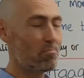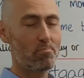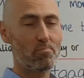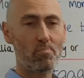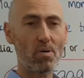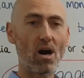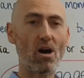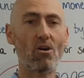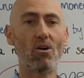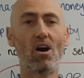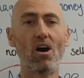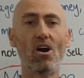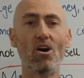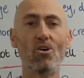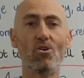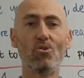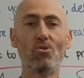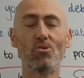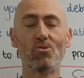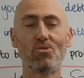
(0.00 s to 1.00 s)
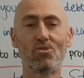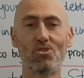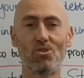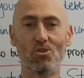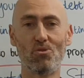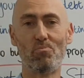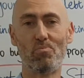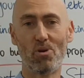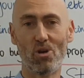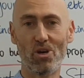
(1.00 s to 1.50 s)
borrow
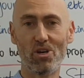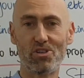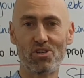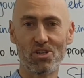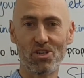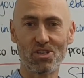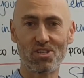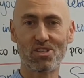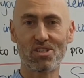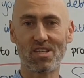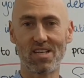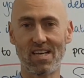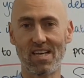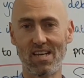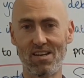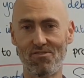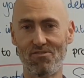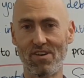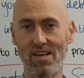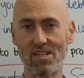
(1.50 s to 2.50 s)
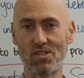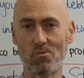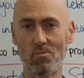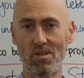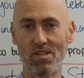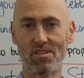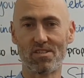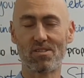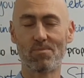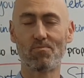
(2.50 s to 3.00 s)
to purchase
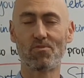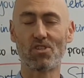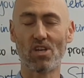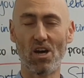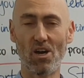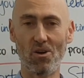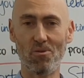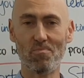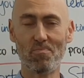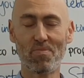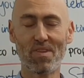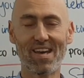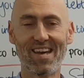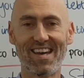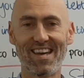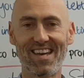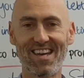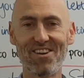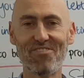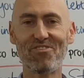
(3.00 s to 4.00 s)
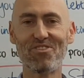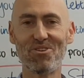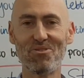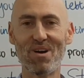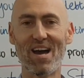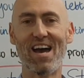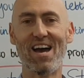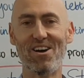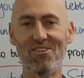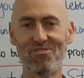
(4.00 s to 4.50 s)
investments. So if you
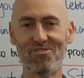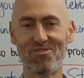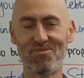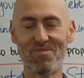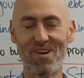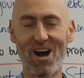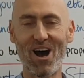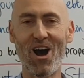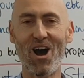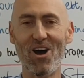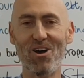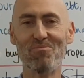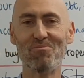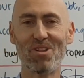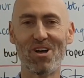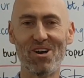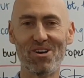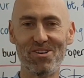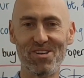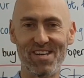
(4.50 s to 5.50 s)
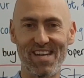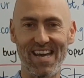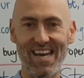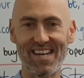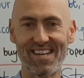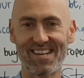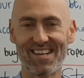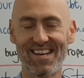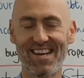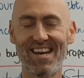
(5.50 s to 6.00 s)
have home loan
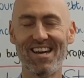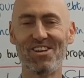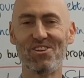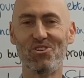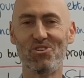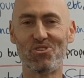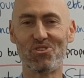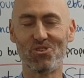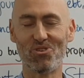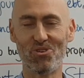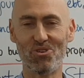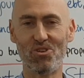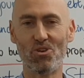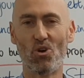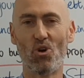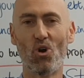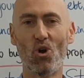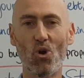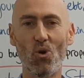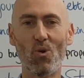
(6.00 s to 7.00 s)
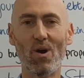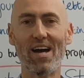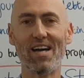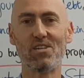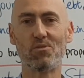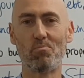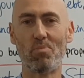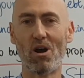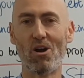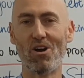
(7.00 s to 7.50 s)
debt, you should
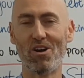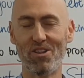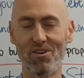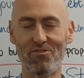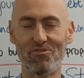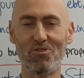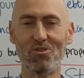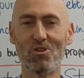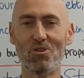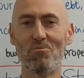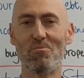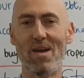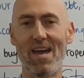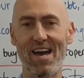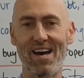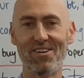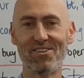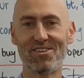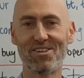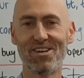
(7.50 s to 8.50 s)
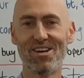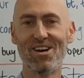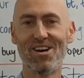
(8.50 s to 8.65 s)
always borrow the full amount